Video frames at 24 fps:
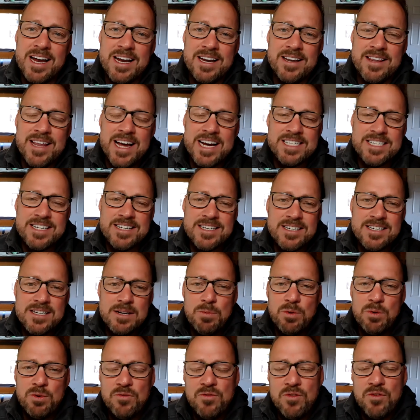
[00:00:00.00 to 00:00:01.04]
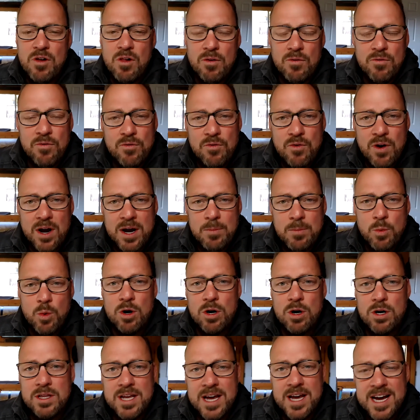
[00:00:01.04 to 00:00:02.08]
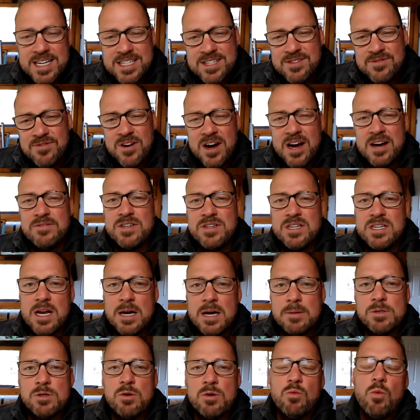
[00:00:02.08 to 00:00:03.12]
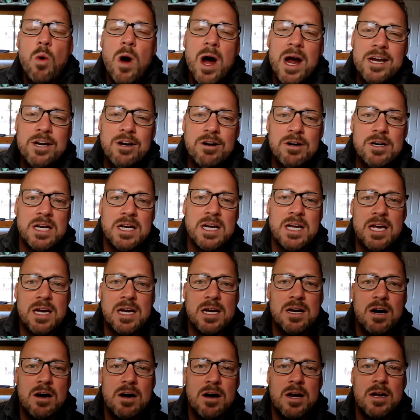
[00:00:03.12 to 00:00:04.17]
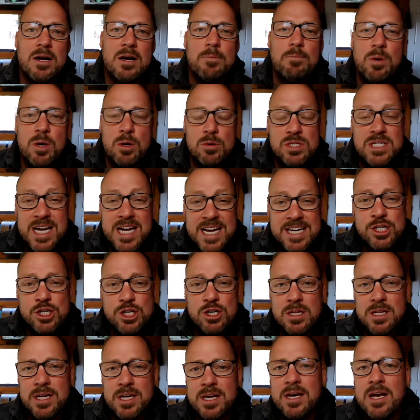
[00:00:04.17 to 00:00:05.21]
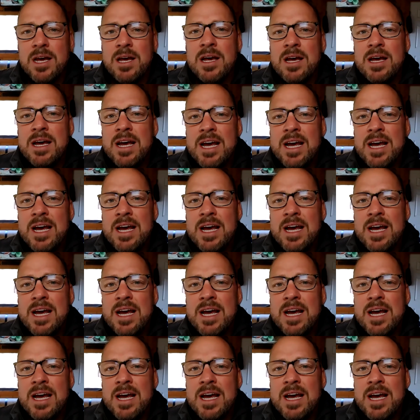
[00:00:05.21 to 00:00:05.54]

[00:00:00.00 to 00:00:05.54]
And that's a simple to follow framework that has 5 steps of why you're going to get caught up potentially